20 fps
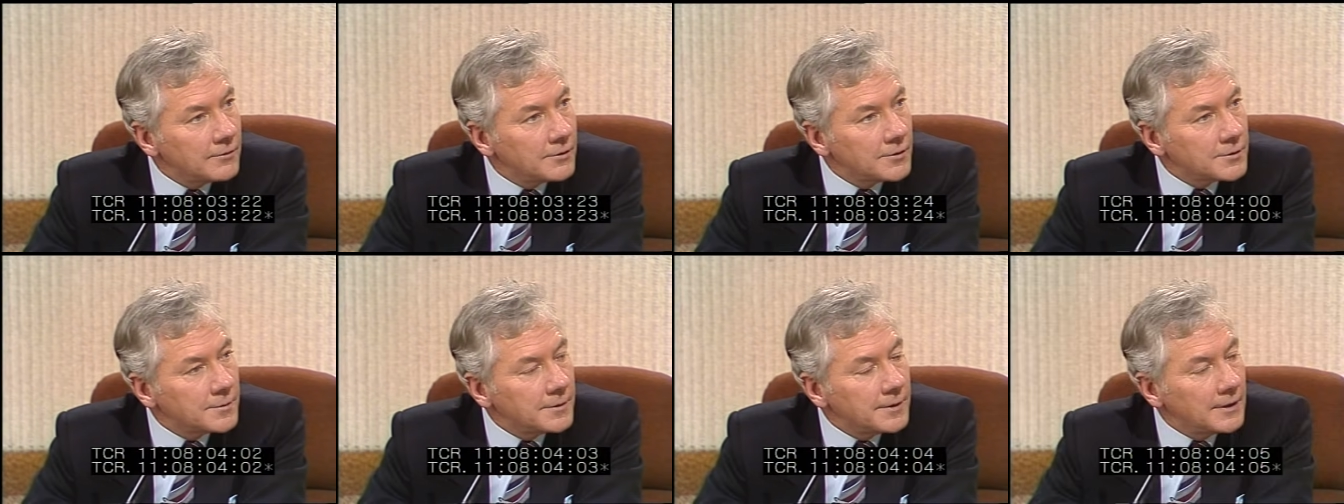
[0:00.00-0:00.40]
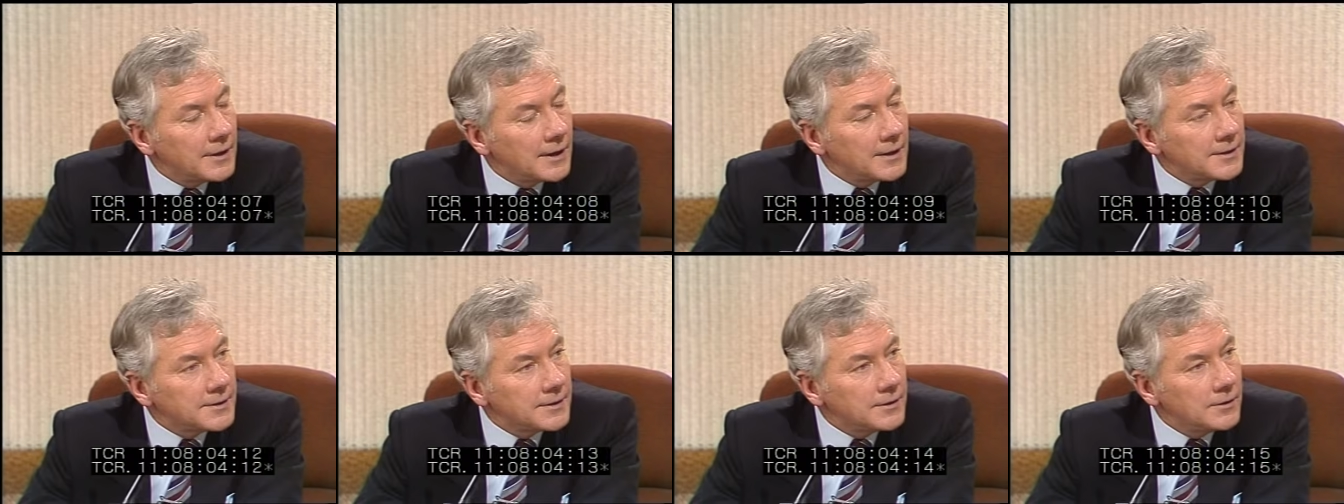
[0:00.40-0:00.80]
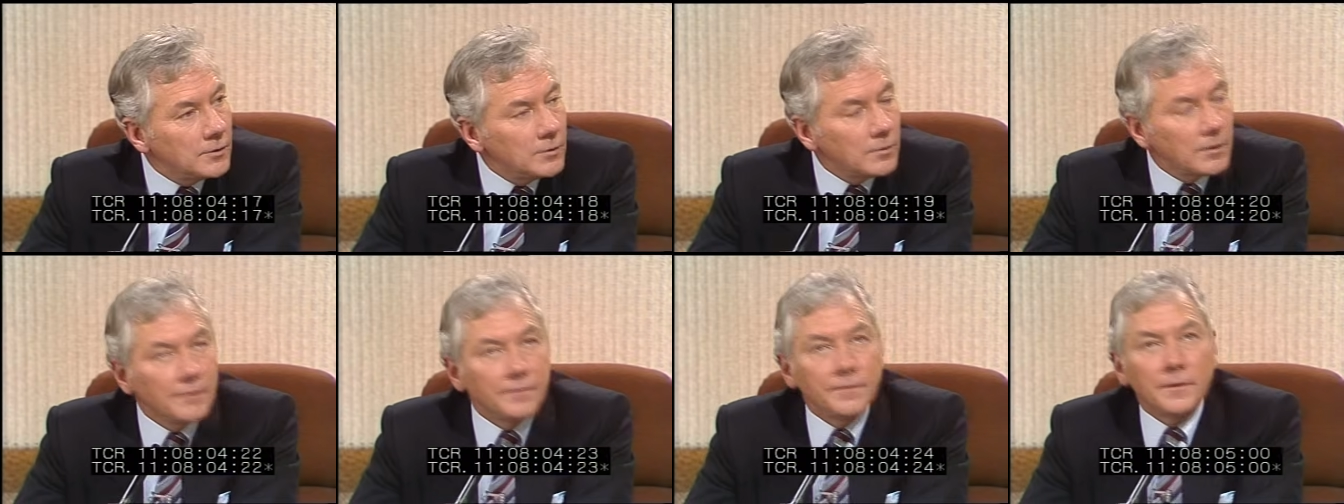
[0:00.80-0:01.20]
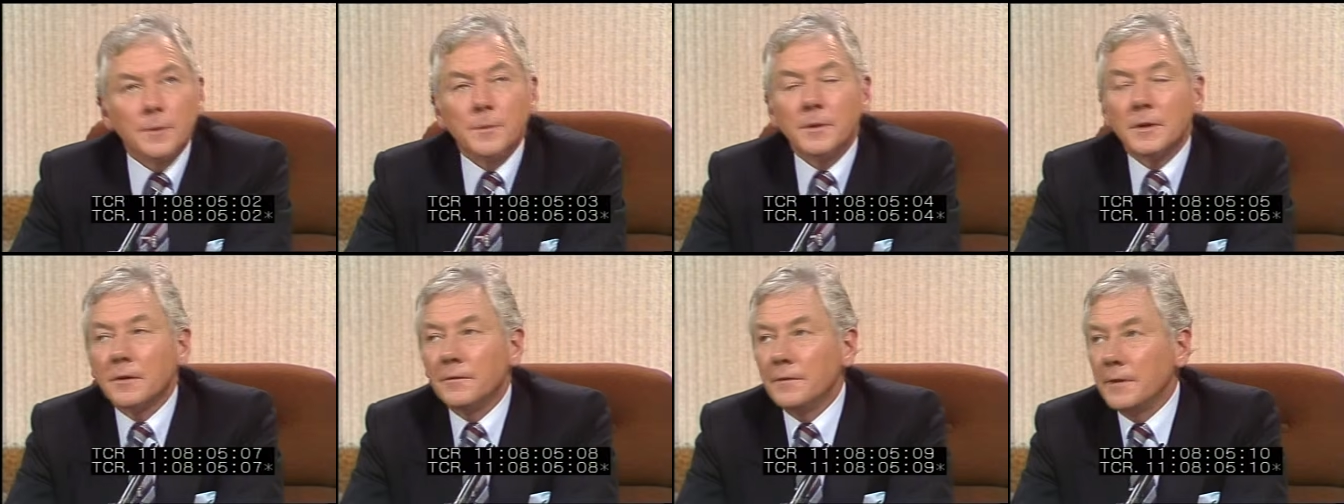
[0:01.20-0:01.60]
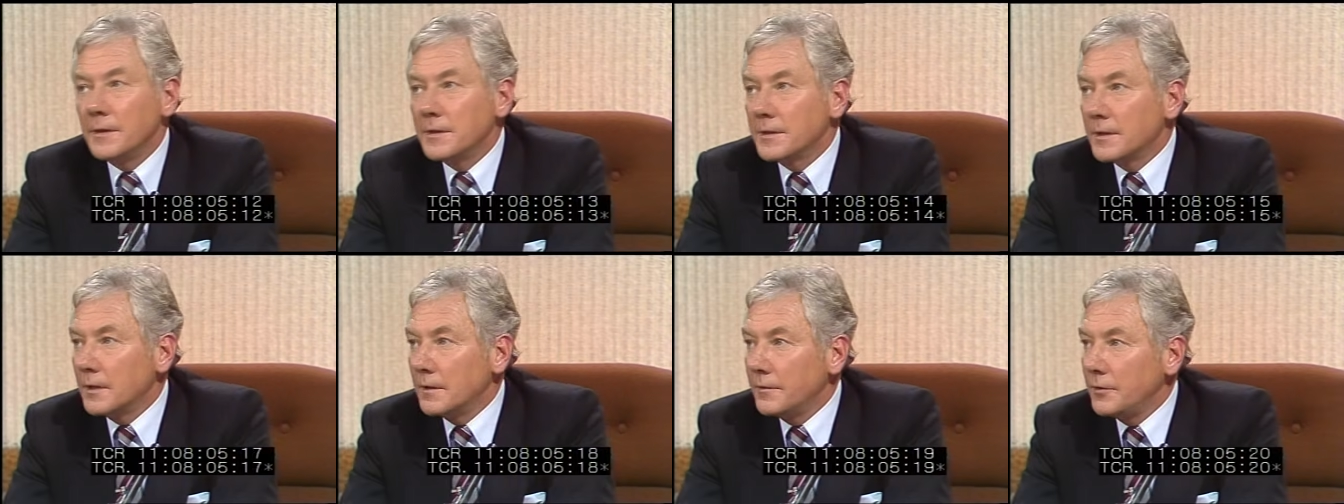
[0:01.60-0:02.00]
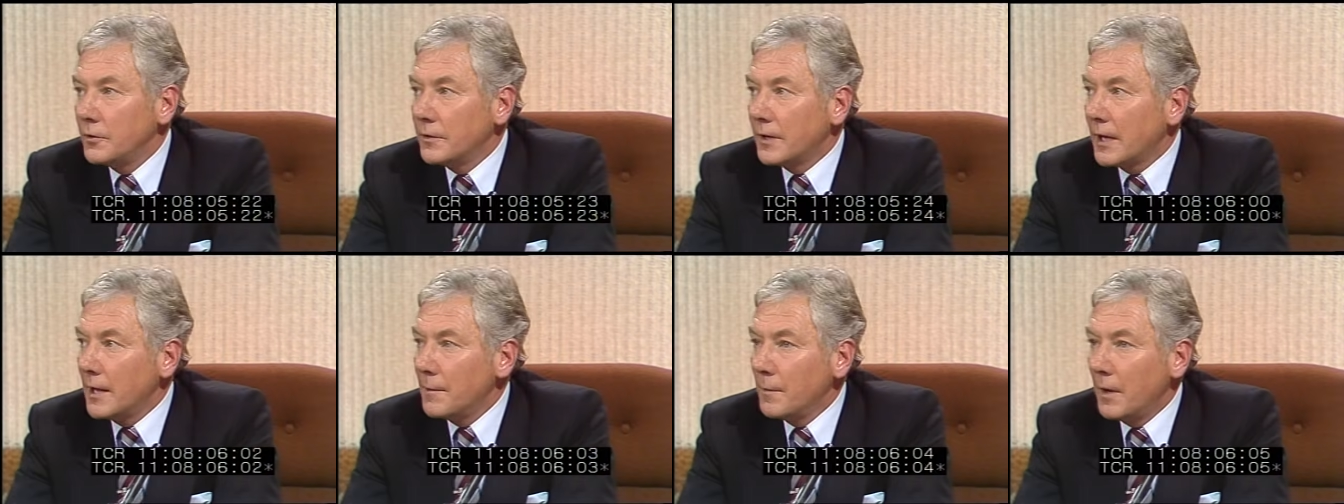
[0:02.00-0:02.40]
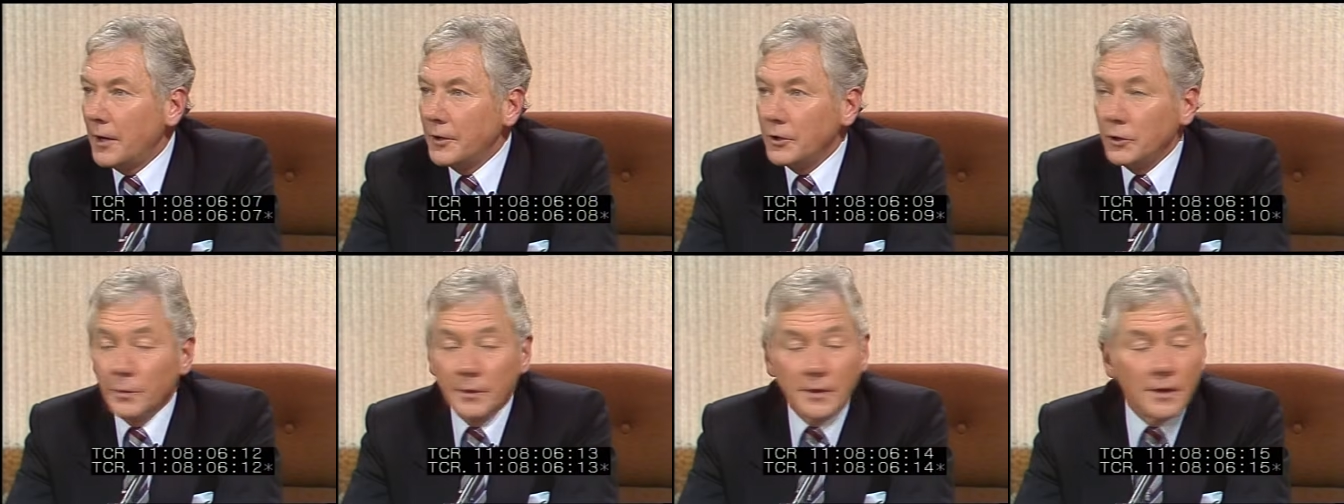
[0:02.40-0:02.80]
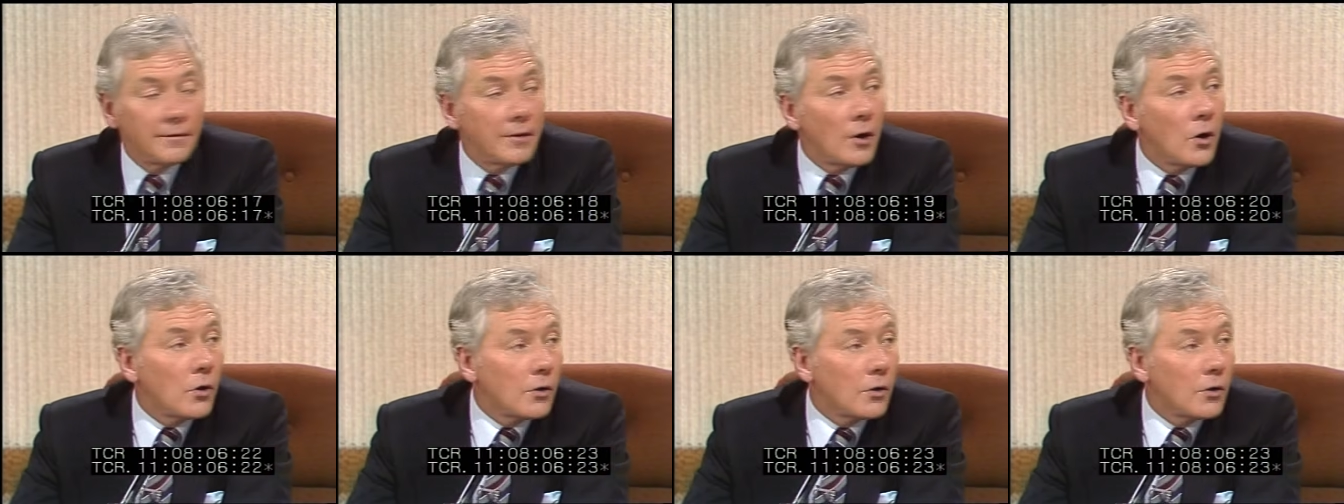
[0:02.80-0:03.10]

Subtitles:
Rosemary and Nancy, who are firmly convinced that if you came on you would have